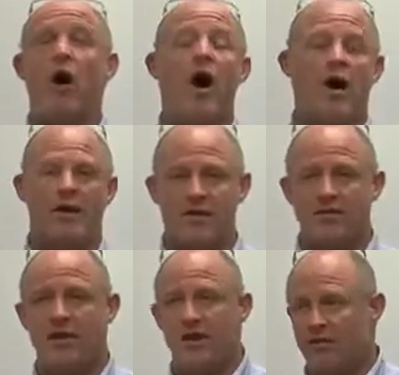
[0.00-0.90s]

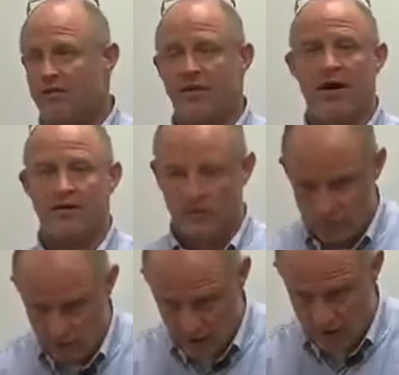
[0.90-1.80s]
hockeys out of the fact
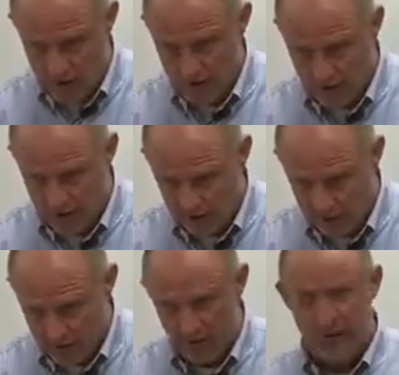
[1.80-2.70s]
that you're not talking
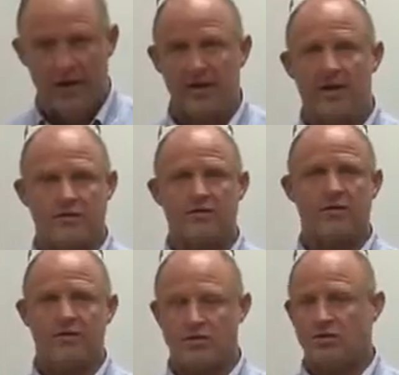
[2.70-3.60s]
to her like this,
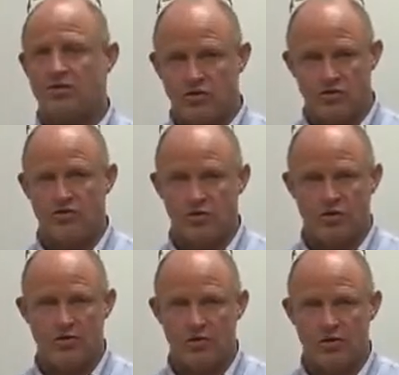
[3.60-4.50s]
like she's used to.